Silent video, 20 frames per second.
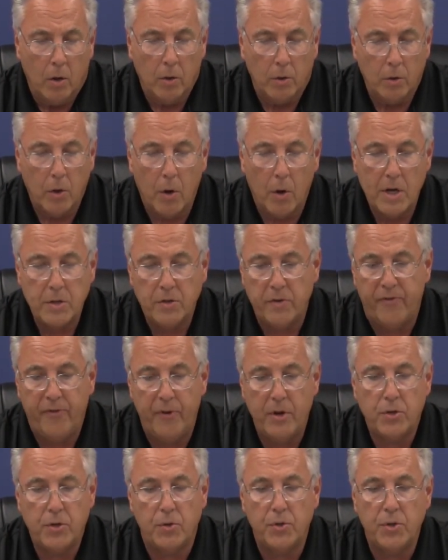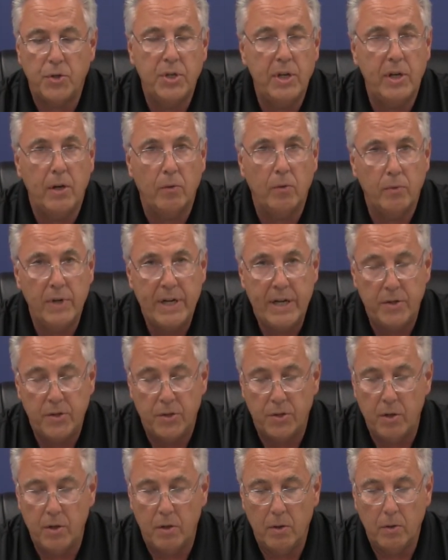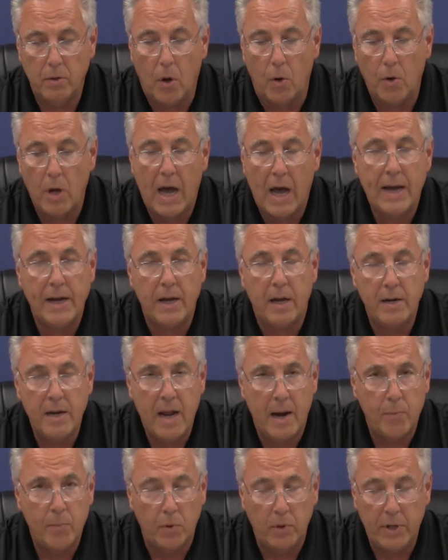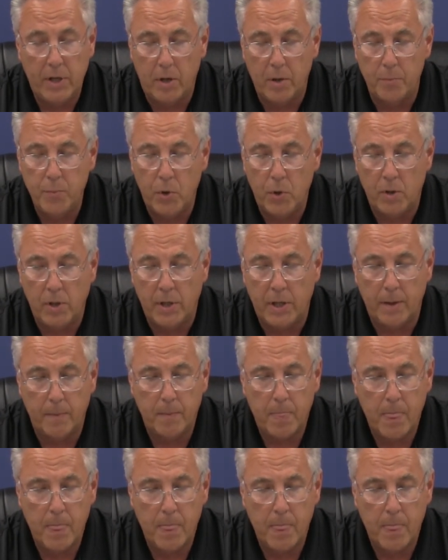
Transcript: Lodi's official seal reads, Lodi, a neighborly community.